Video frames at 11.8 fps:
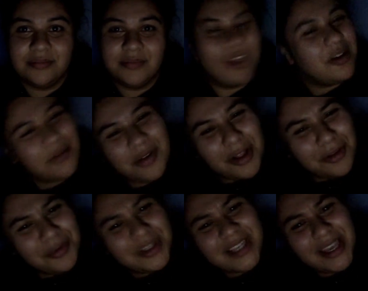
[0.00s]
ew, I don't
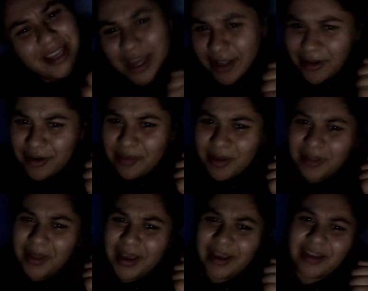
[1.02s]
want to say ghetto, but
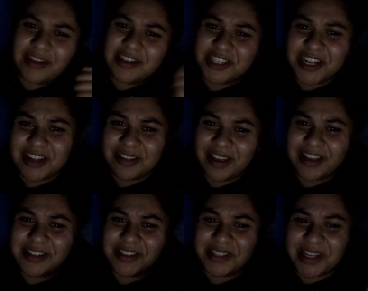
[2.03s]
like shit, like
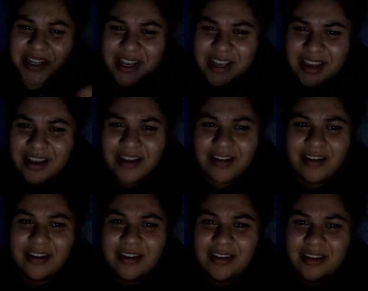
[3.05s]
Sydney.
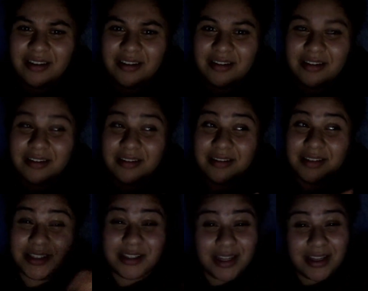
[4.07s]

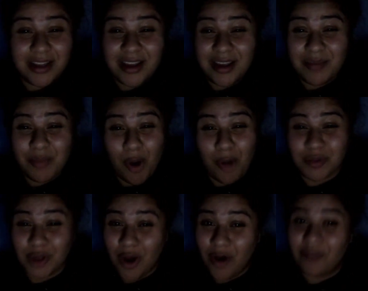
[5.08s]
Sydney popped
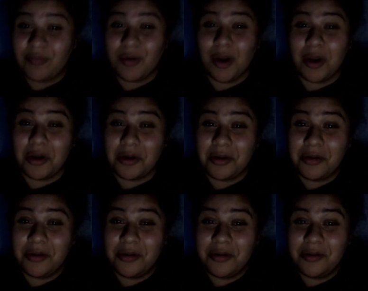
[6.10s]
off, bro.
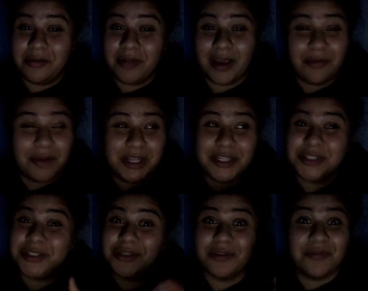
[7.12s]
Like we
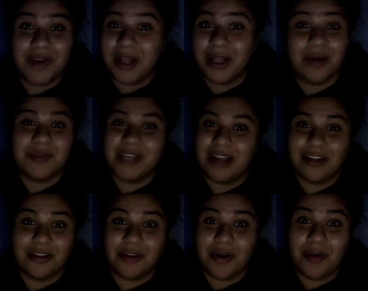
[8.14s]
just developed out of
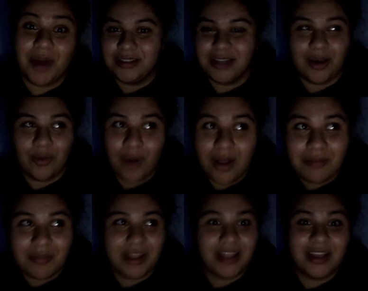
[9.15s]
nowhere. Like one
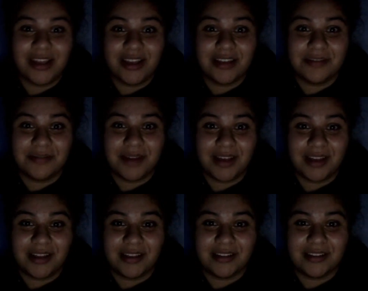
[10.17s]
minute it's
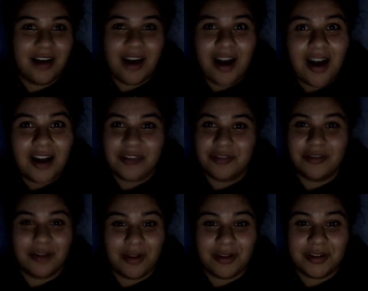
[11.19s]
fucking a hundred
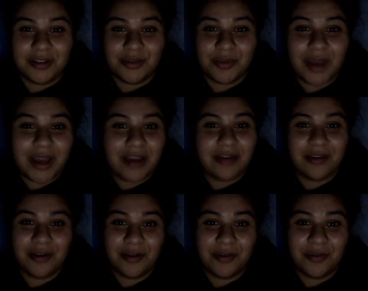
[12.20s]
dollars a week
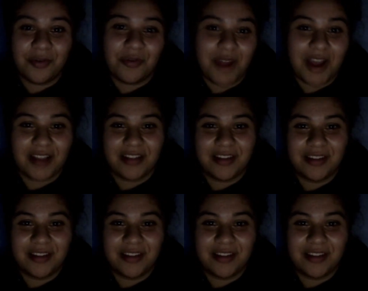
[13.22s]
for rent